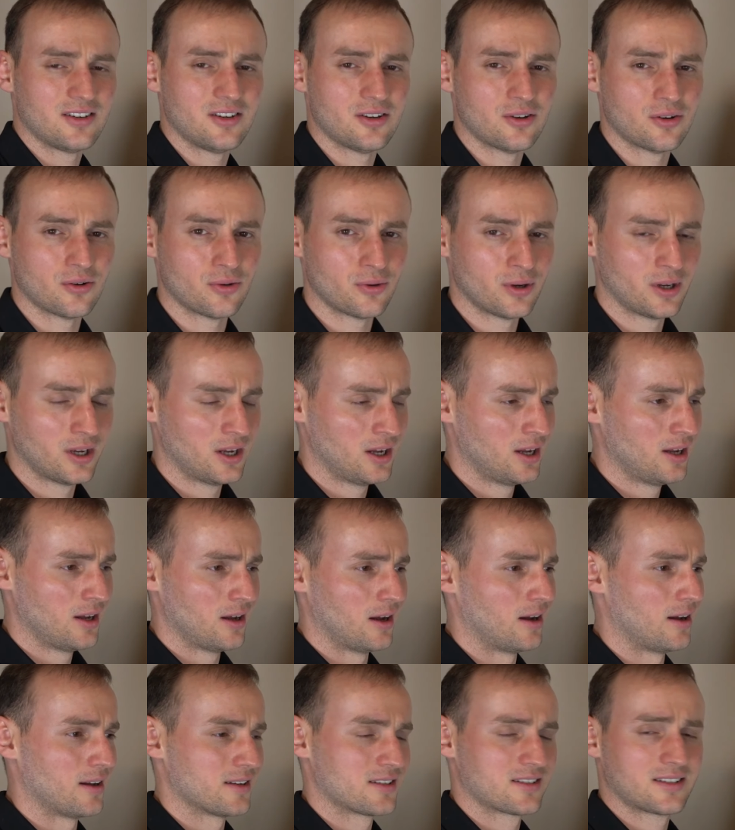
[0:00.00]
you,
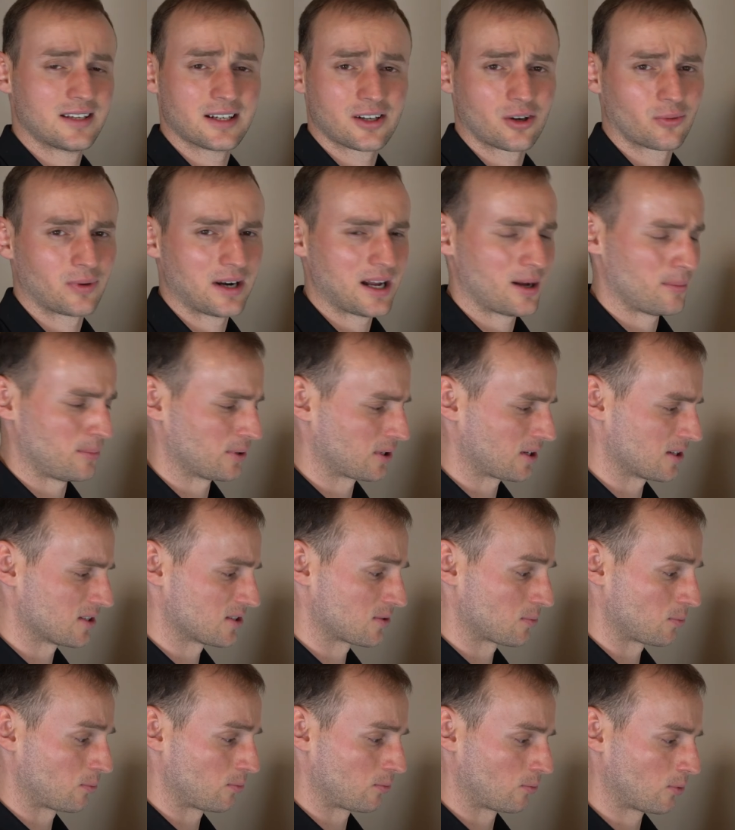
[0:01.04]
stick around,
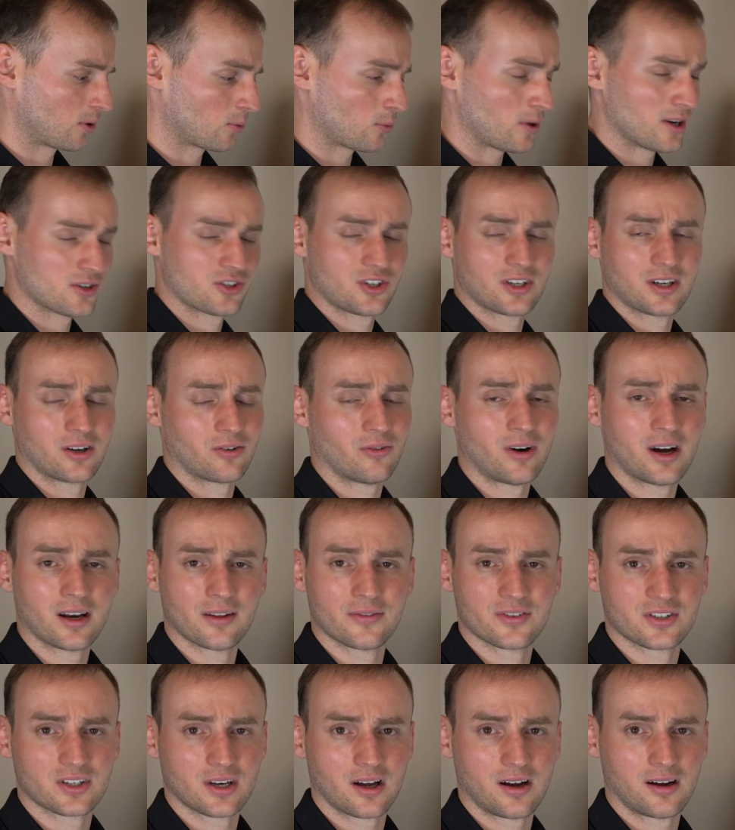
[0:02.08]
because we're watching a lot
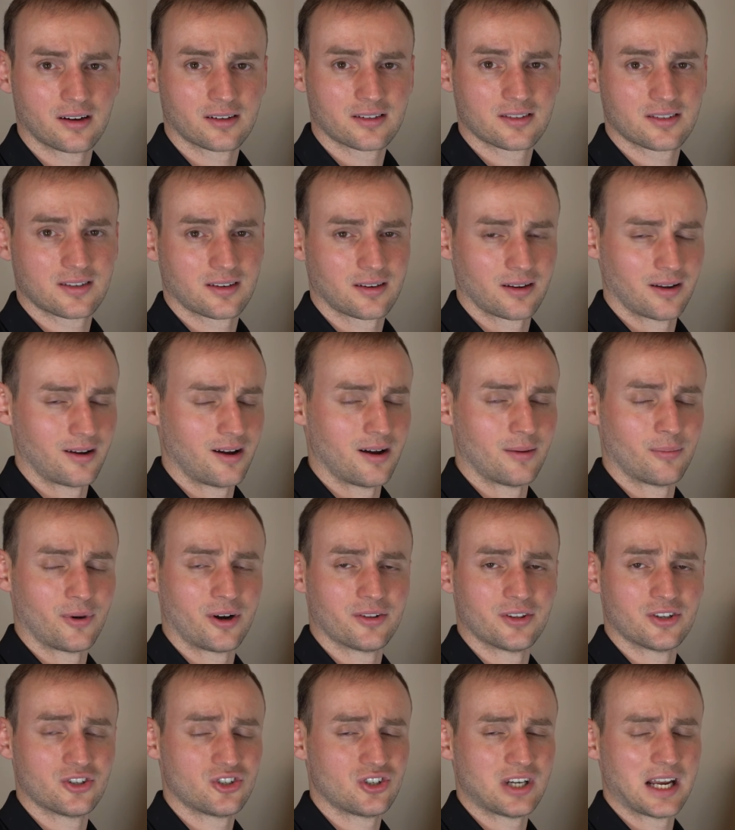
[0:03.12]
of stocks
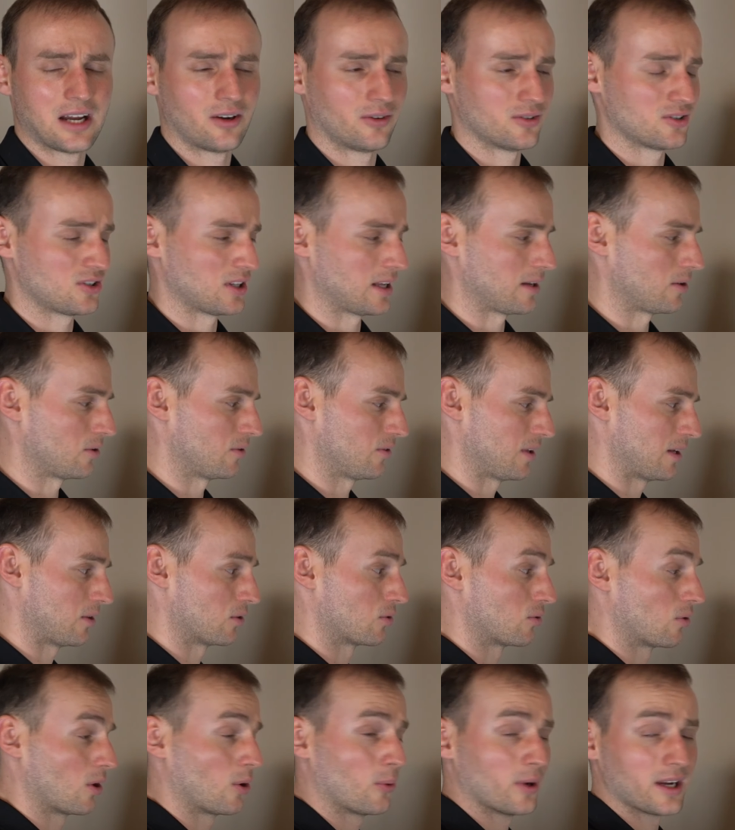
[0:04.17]
on this challenge that
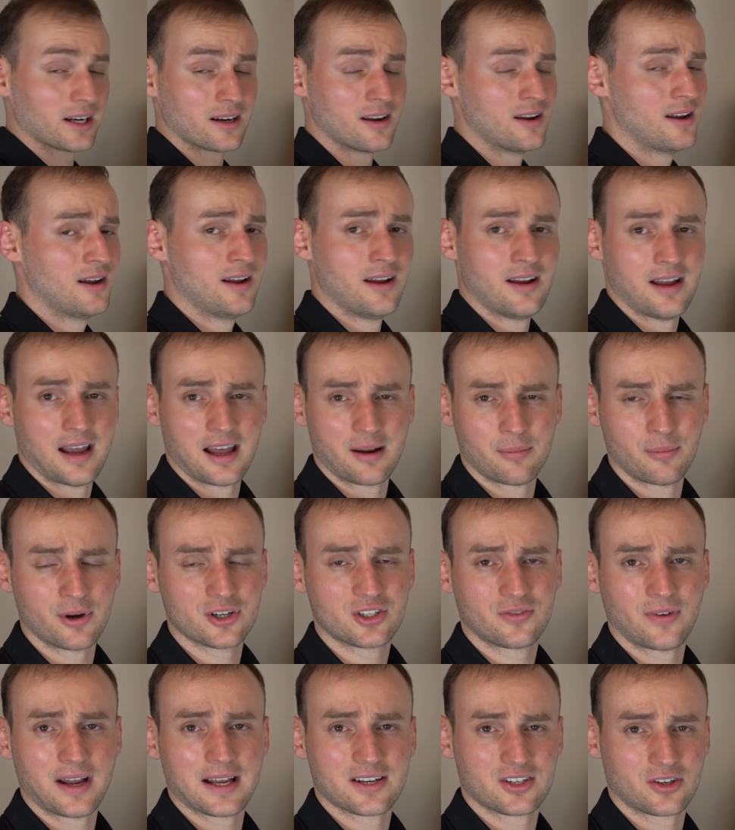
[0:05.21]
are growing at a
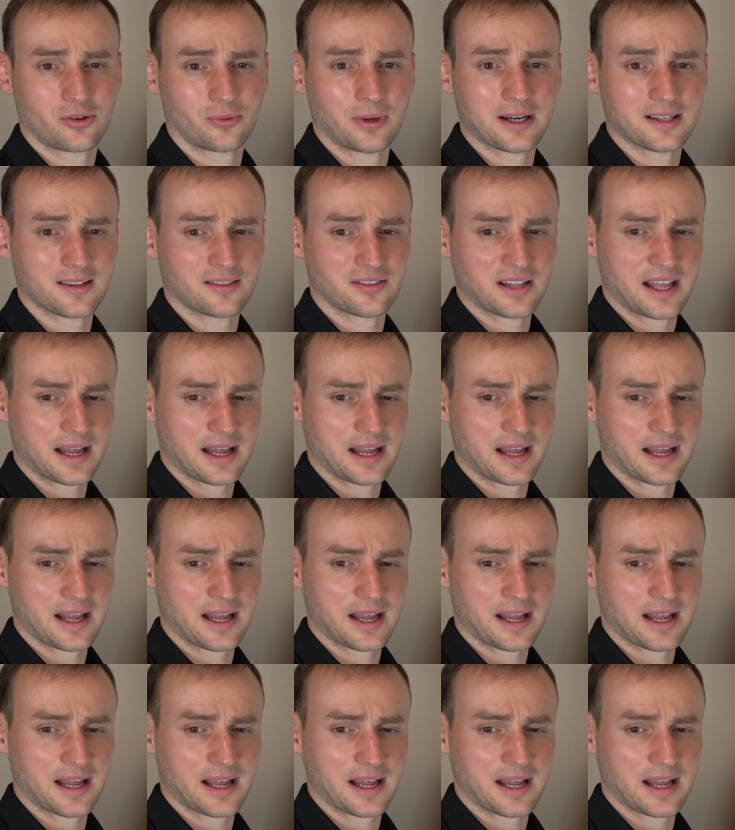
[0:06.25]
much faster rate than